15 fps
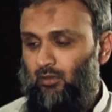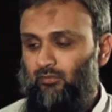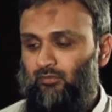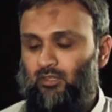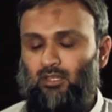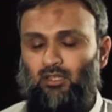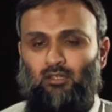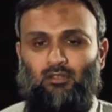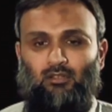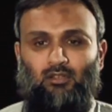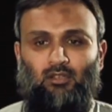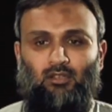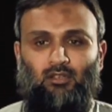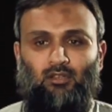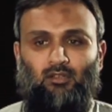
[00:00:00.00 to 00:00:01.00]
of the
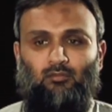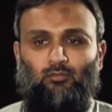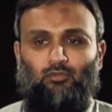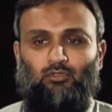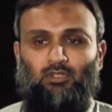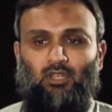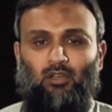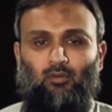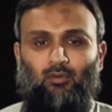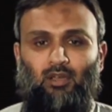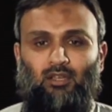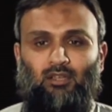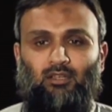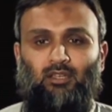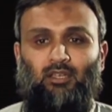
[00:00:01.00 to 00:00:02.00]

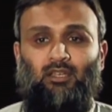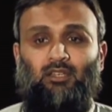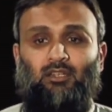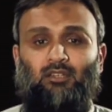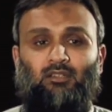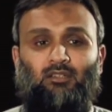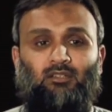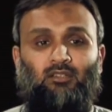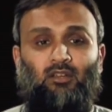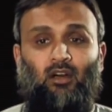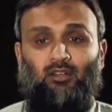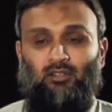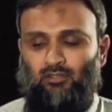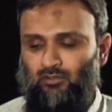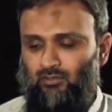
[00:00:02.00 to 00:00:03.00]
muttaqwa in
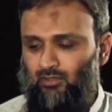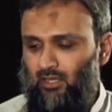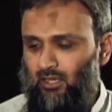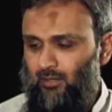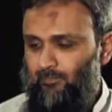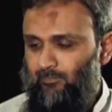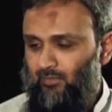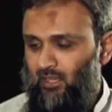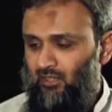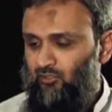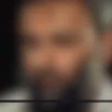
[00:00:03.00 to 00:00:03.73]
gardens, yeah? and